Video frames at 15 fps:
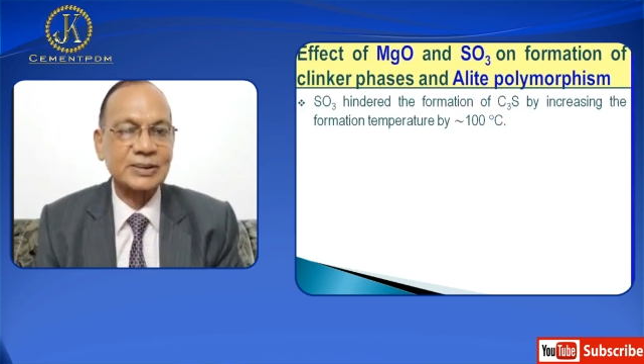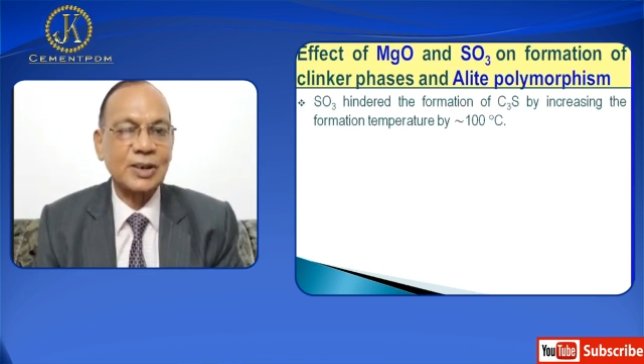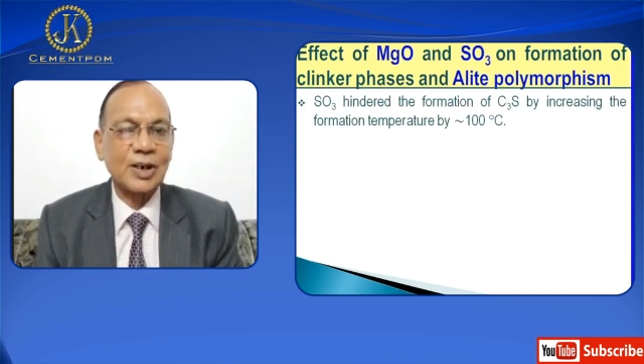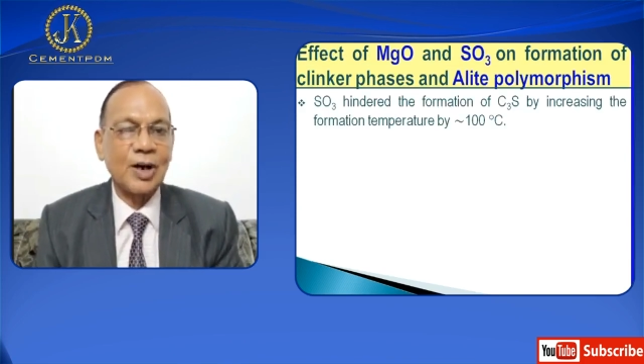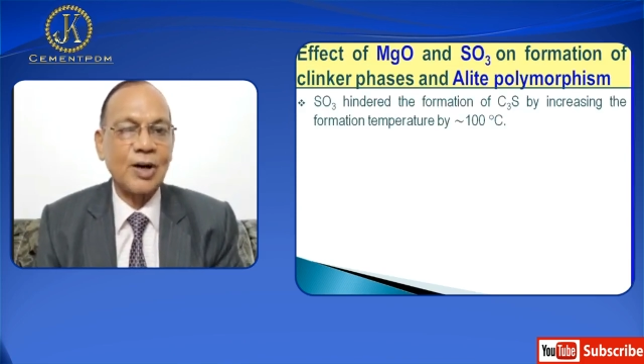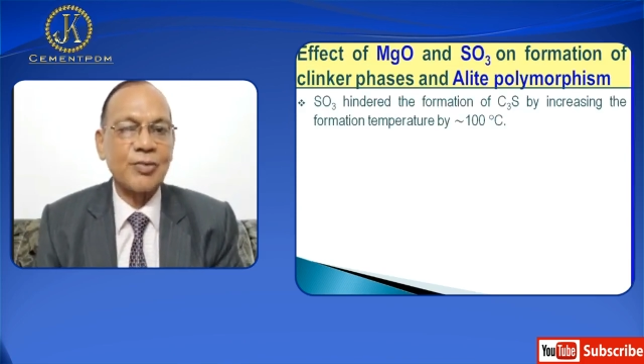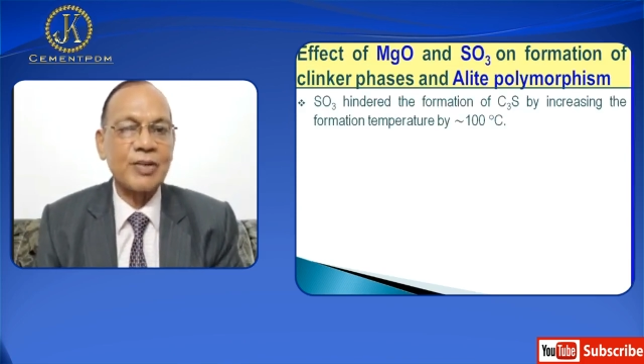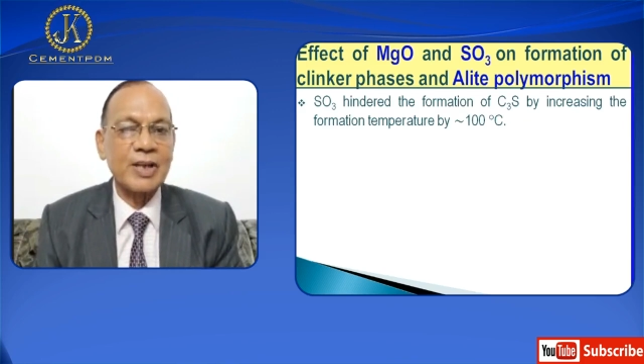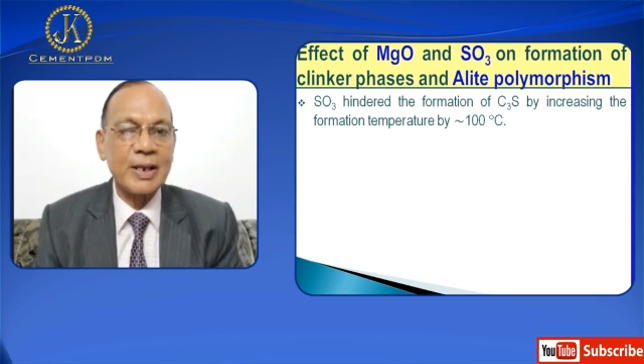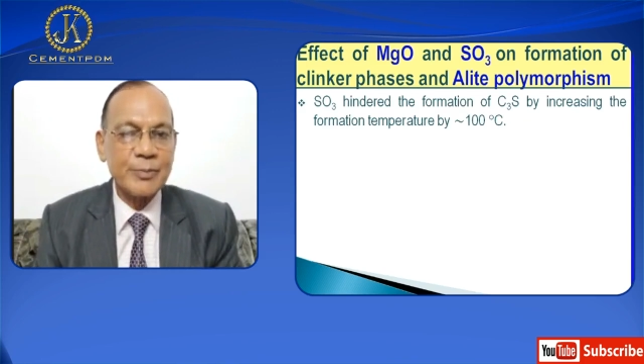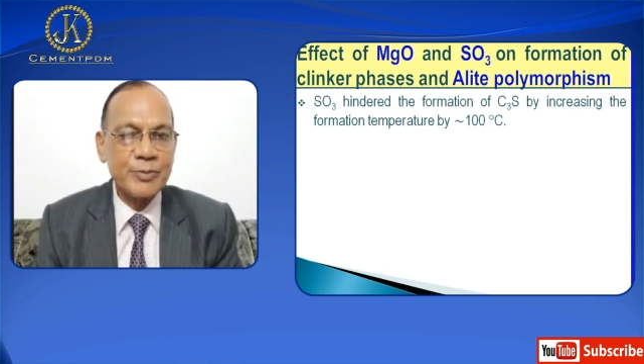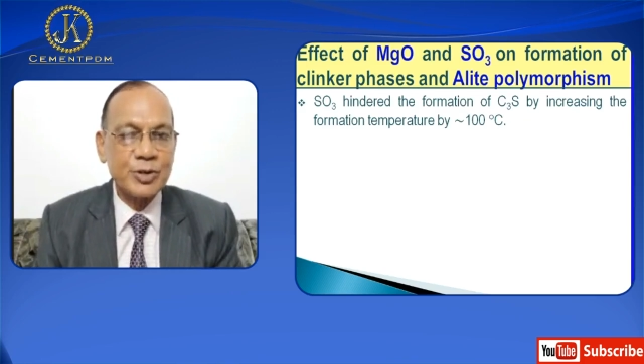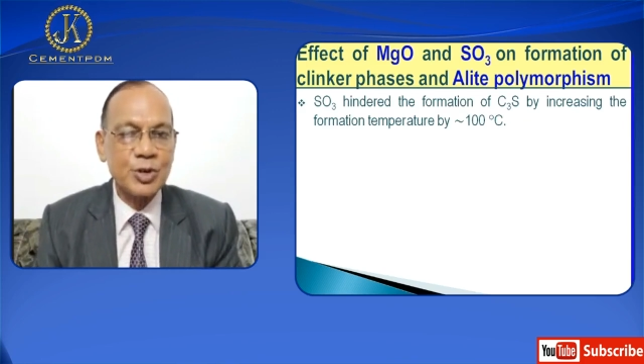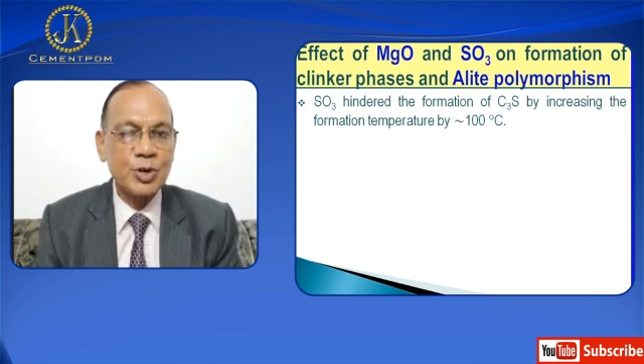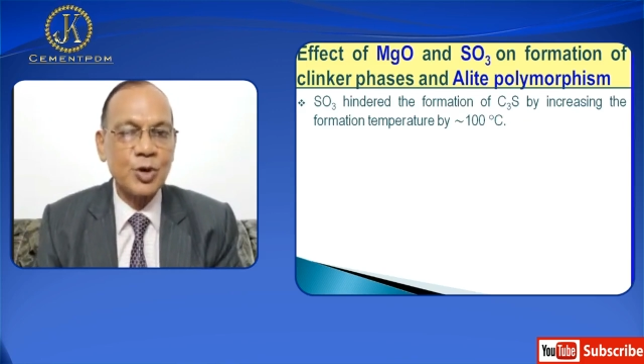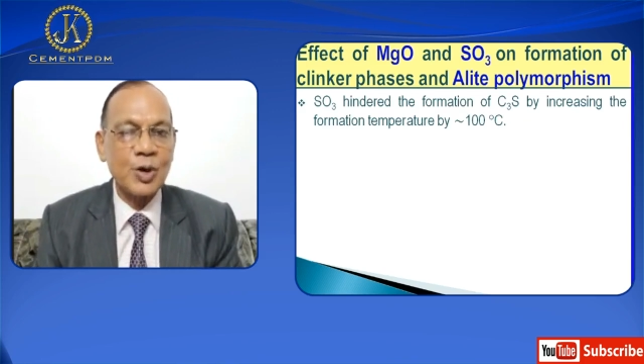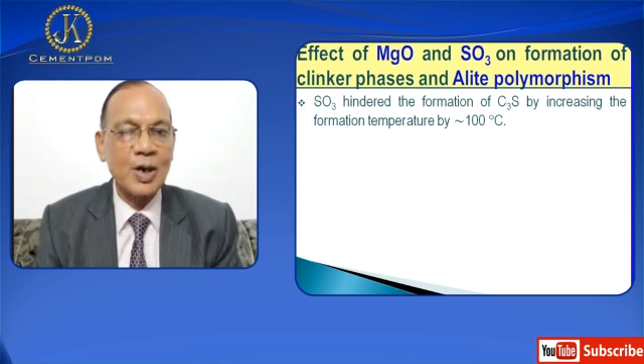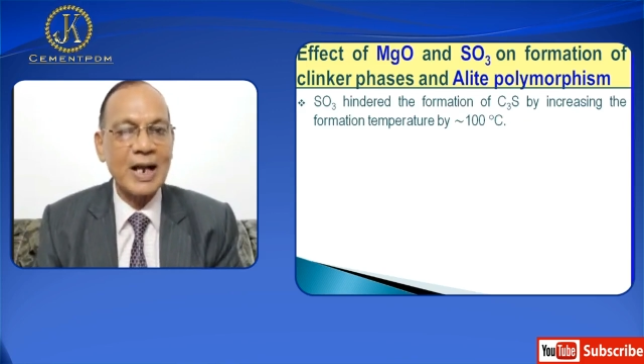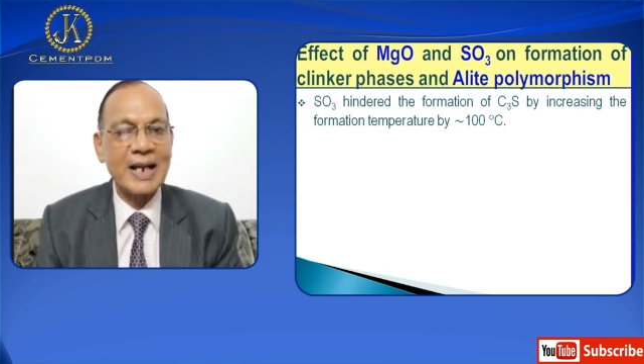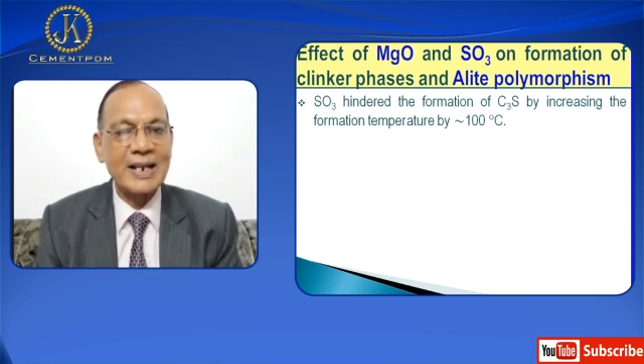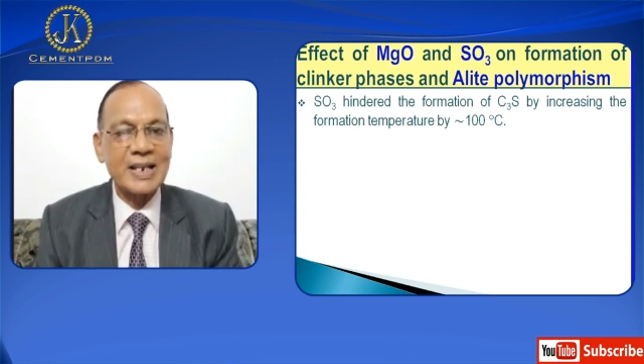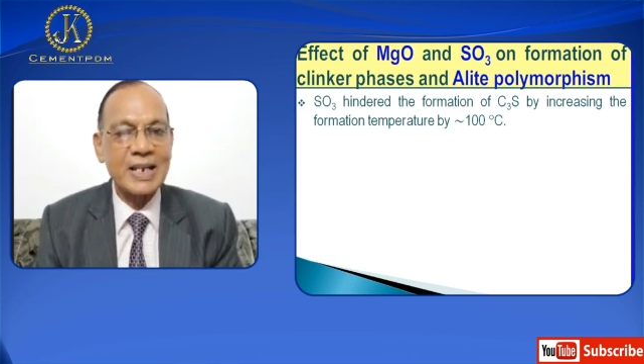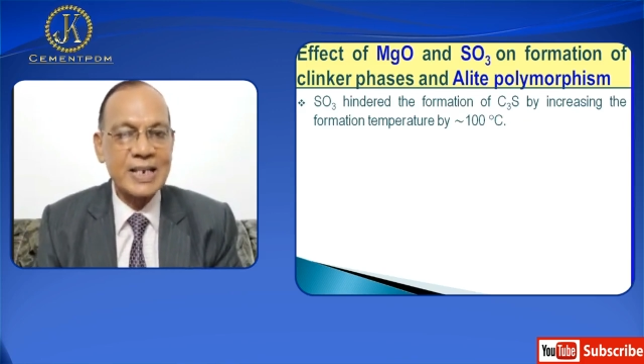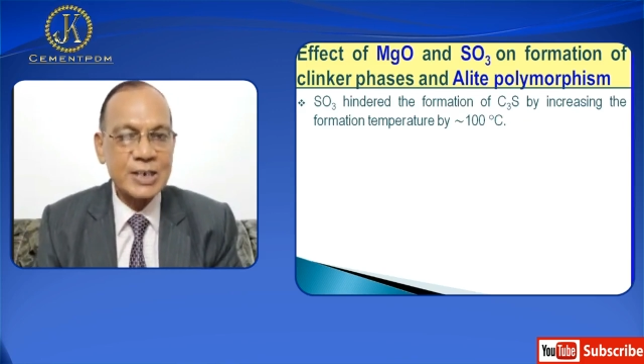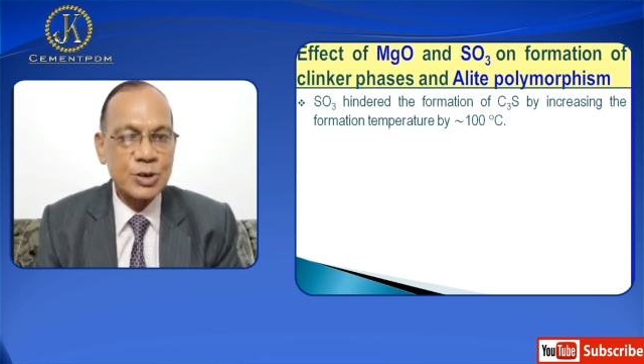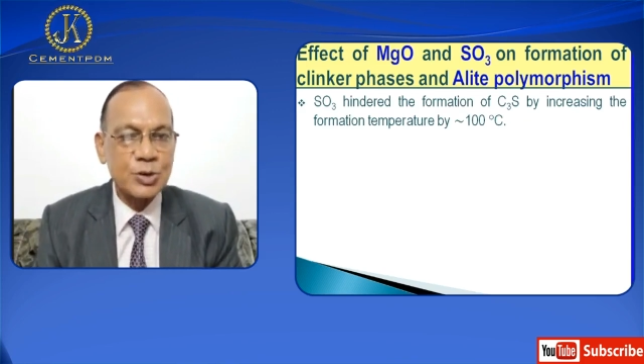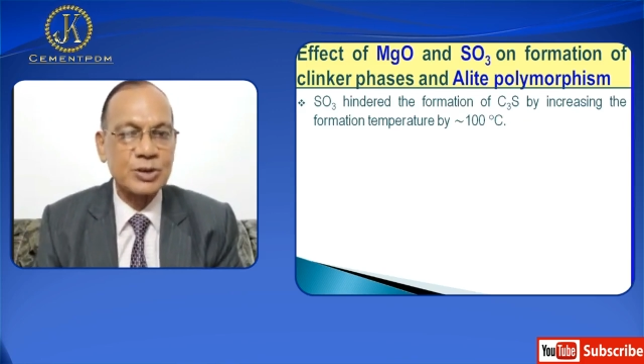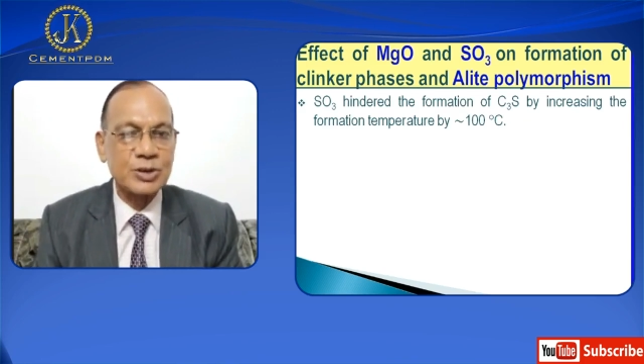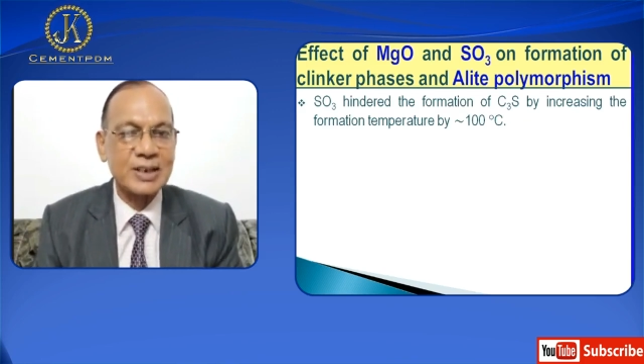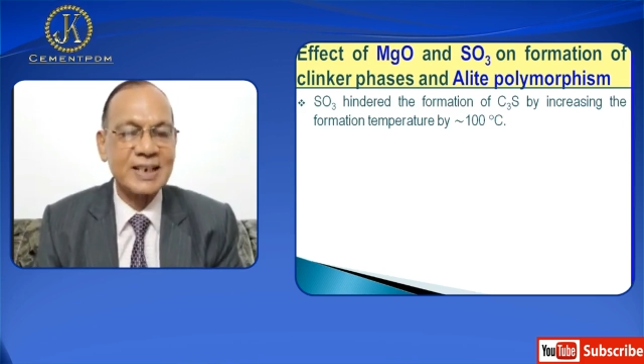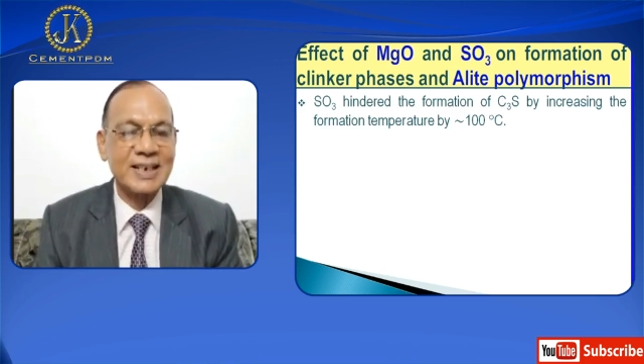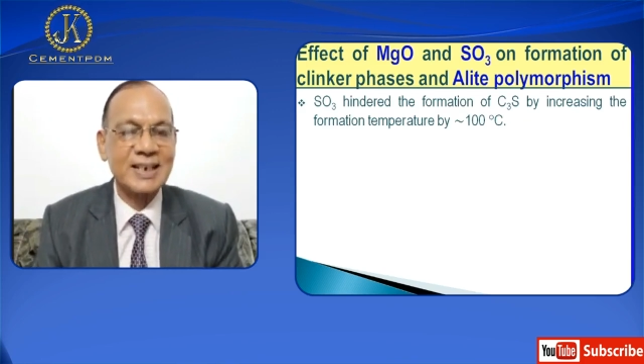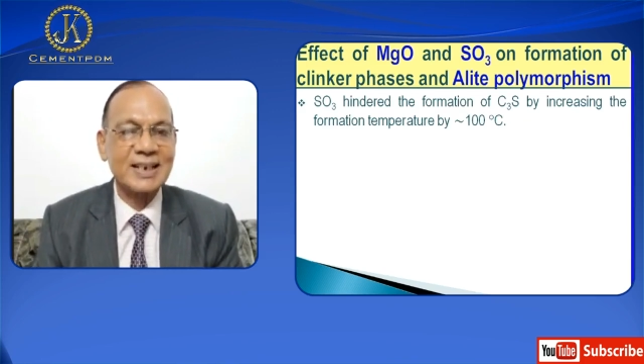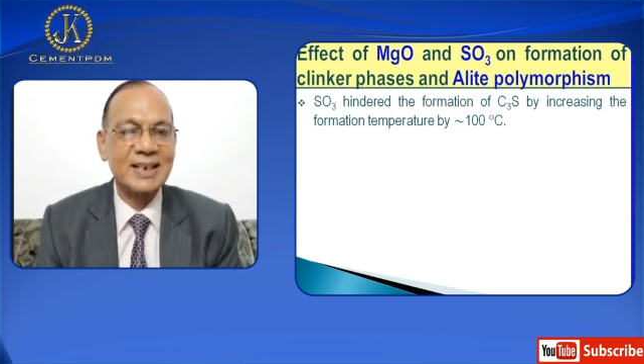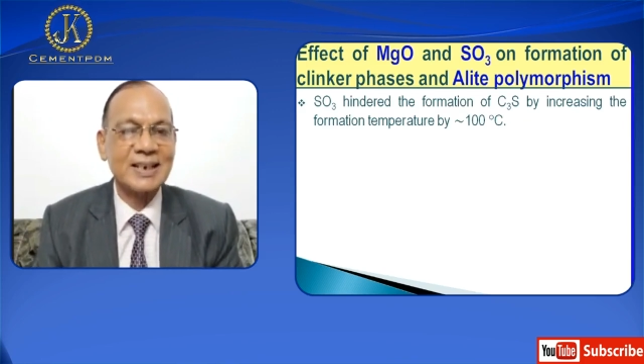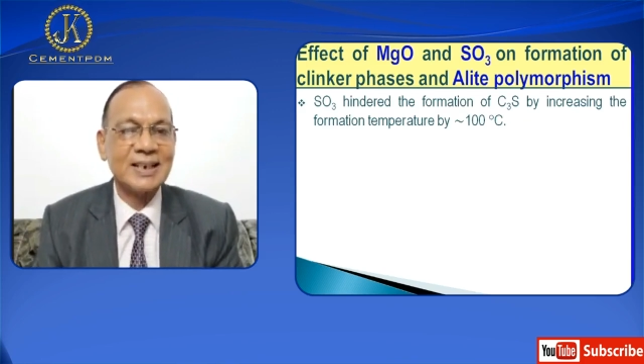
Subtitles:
of MgO and SO3